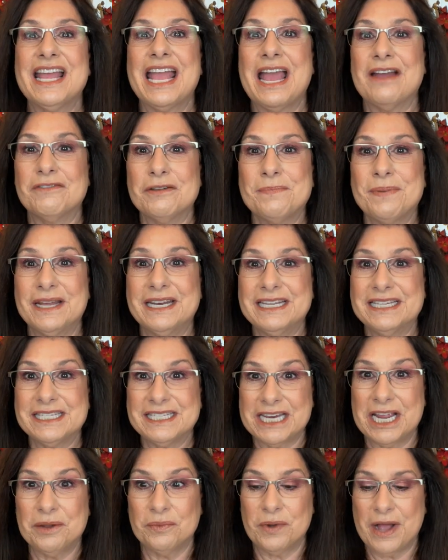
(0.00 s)
Everybody
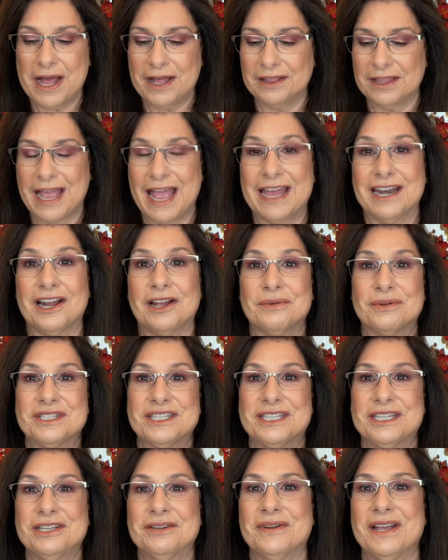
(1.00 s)
stay well, and I will
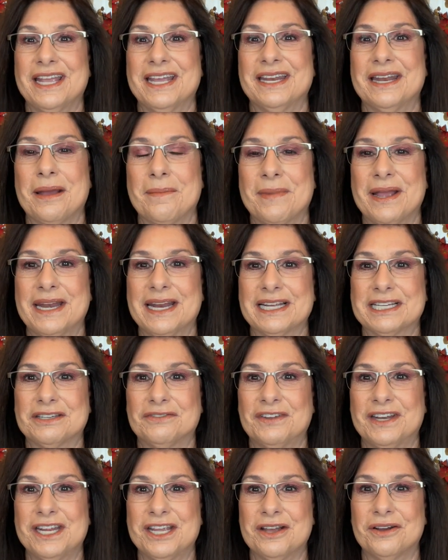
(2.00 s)
see you in my next
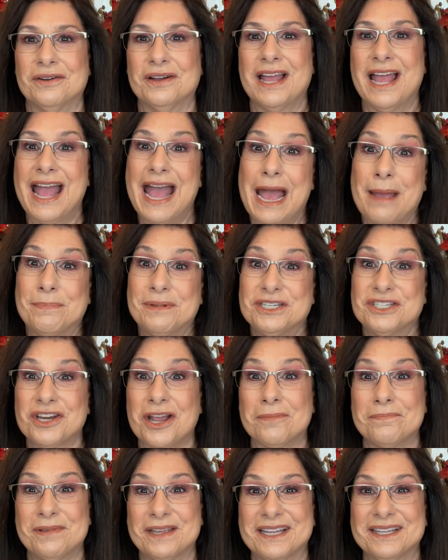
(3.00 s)
video. Happy
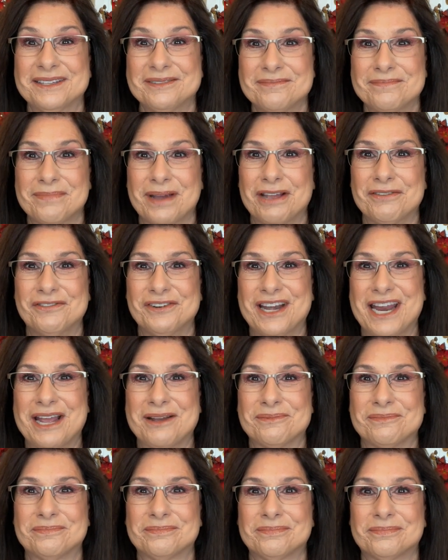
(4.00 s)
shopping. Bye for now.